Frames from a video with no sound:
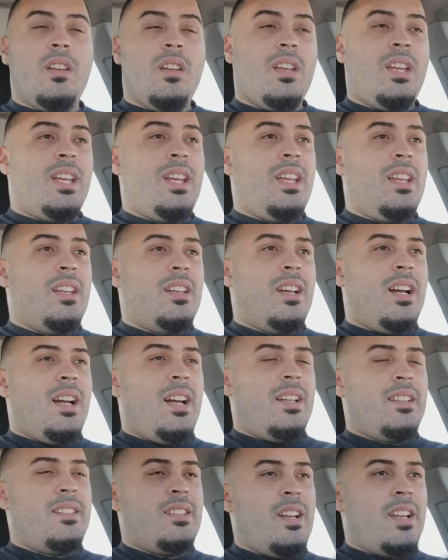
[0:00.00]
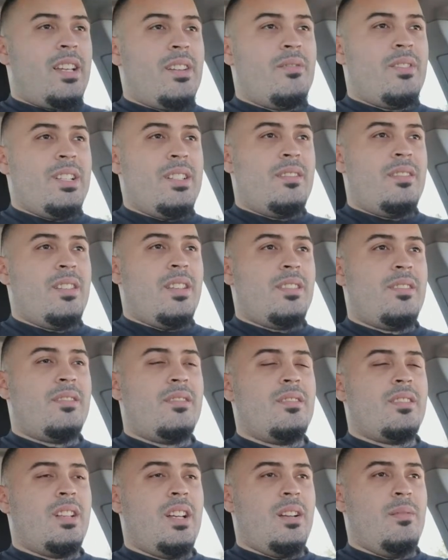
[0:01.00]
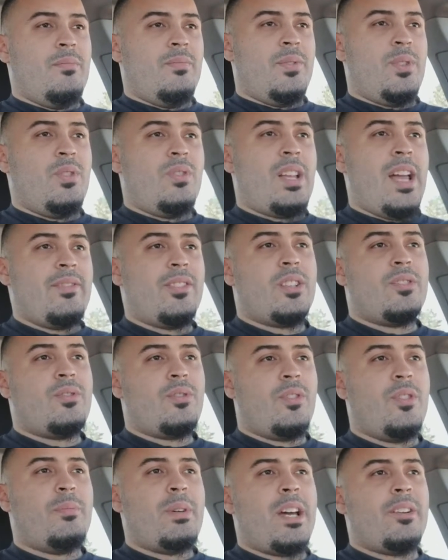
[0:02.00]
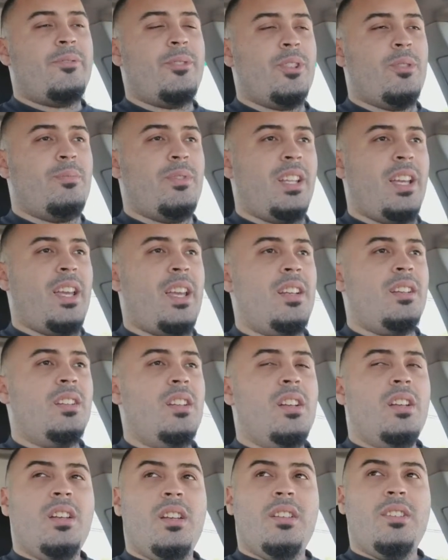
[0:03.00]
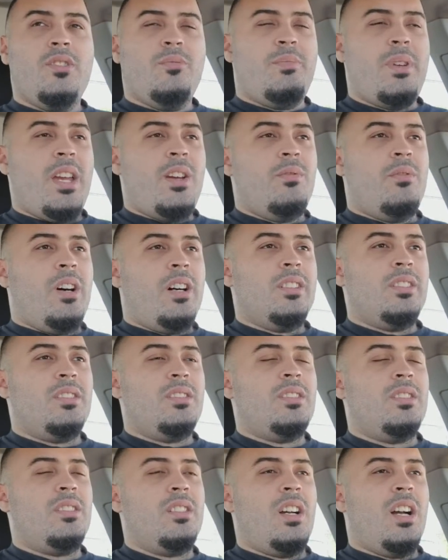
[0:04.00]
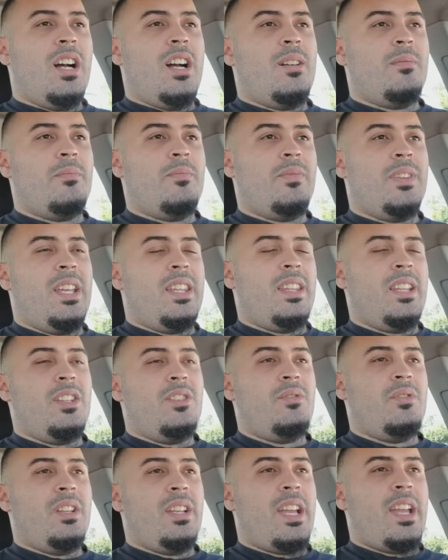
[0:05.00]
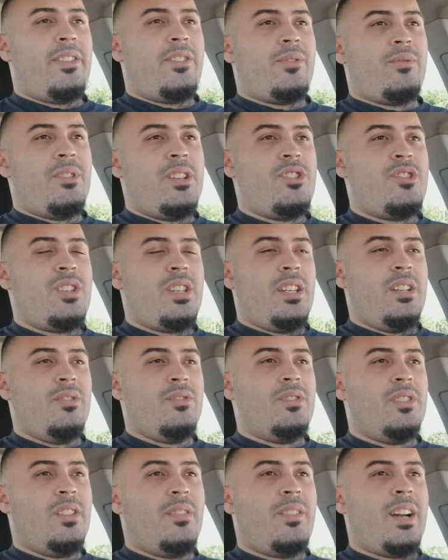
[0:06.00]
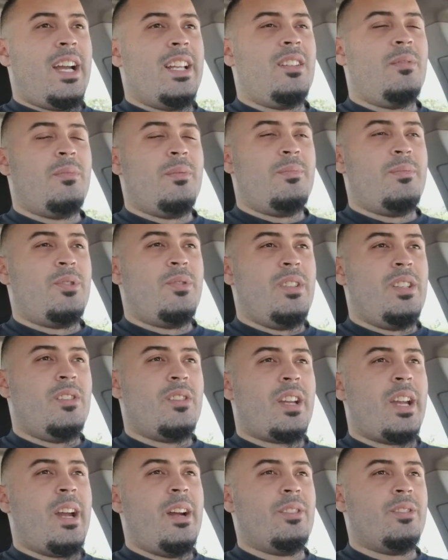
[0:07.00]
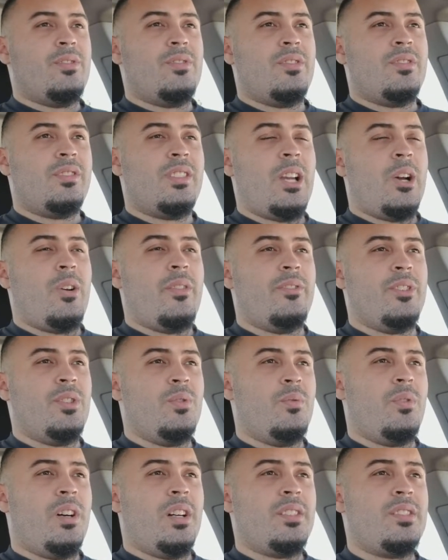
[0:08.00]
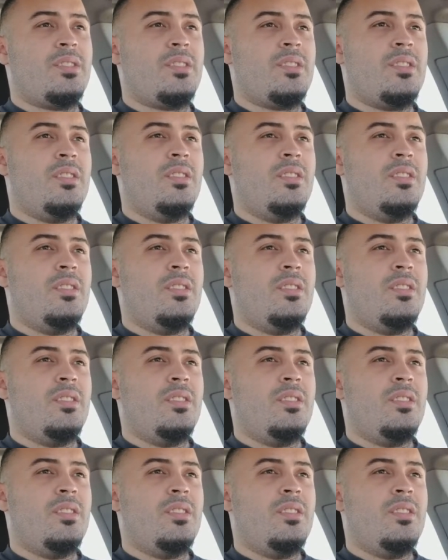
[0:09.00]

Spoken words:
And Duggan reads this: you have to control the battlefield to play it. You pay 1, and then you can get 3 shields and divide them between your characters however you want.